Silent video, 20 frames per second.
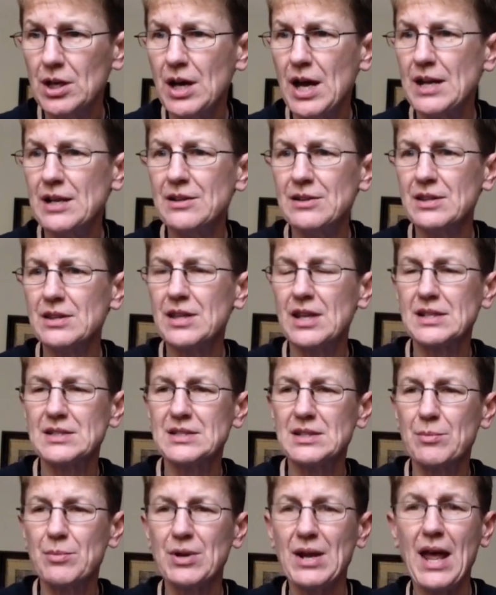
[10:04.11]
Anything that
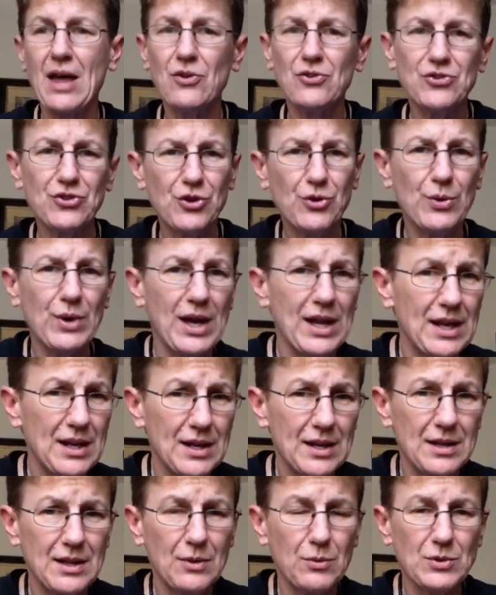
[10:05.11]
someone else
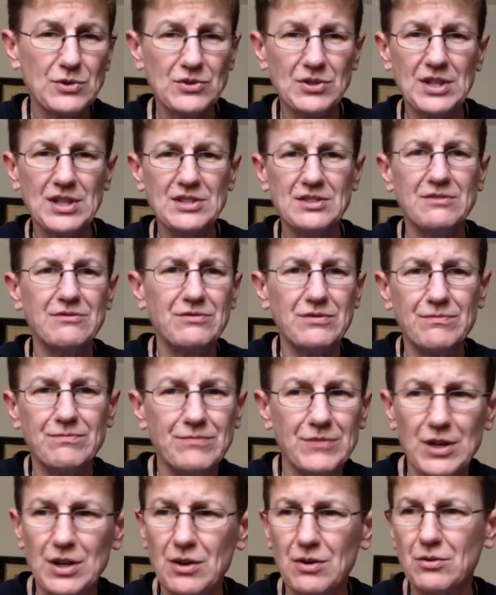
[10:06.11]
created that wasn't his,
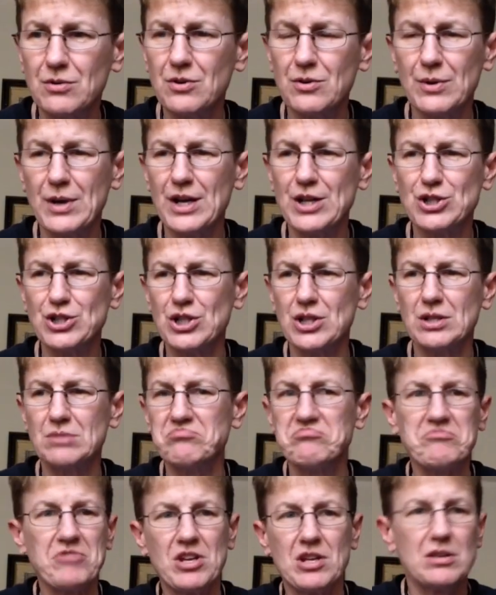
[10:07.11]

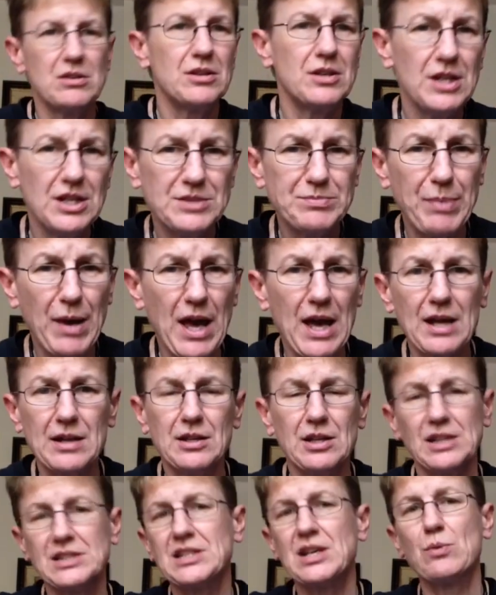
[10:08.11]
creation, it's bad.
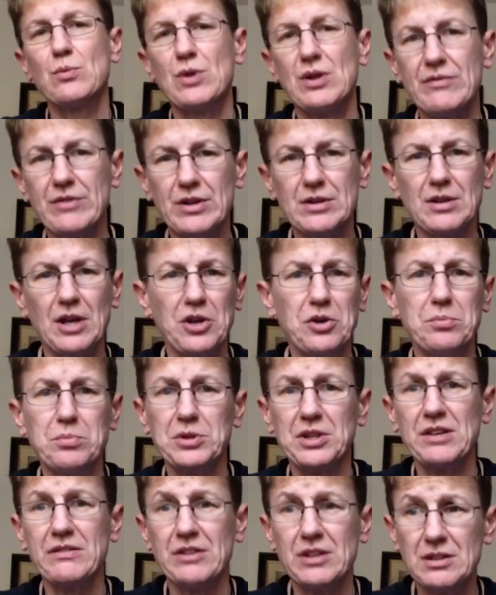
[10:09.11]
Let's get rid of it. I don't
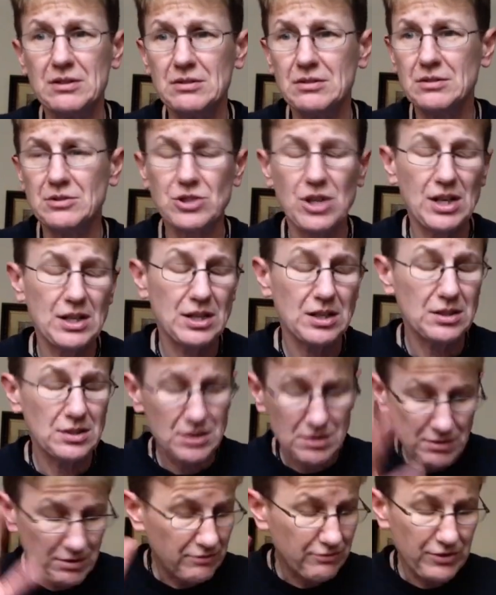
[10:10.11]
believe it.
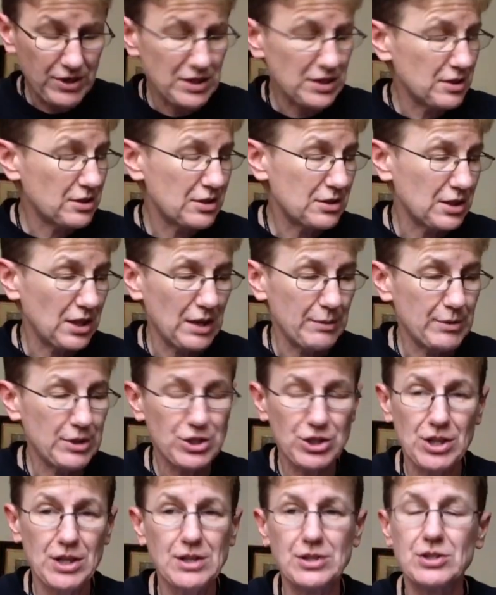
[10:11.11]
Chinese invented climate
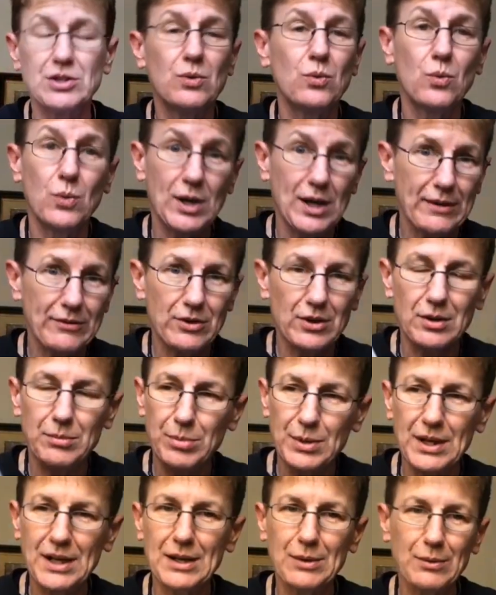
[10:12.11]
change. Whatever.
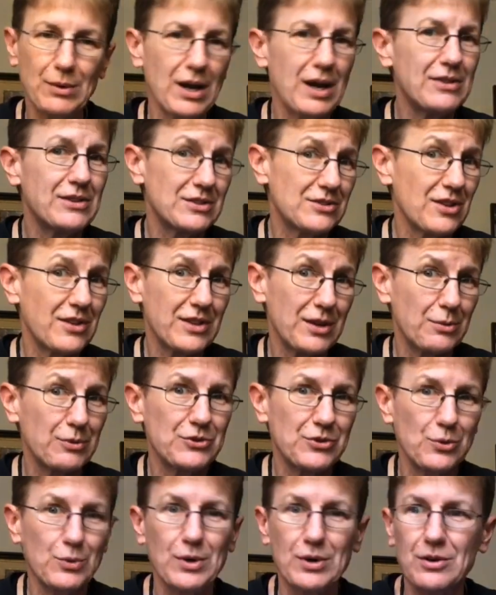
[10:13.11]
But anyway, I just thought that
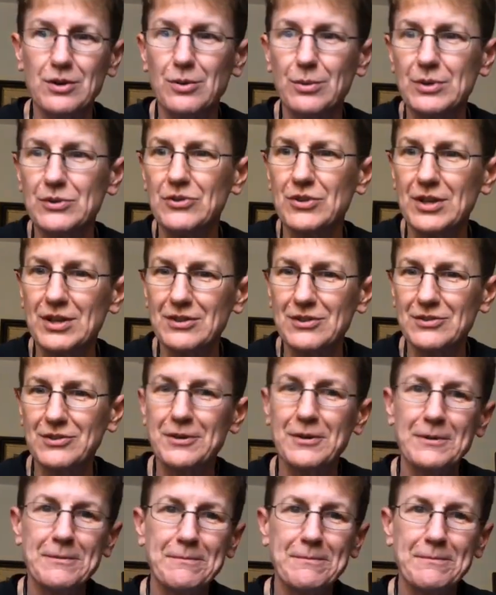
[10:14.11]
was a weird coincidence.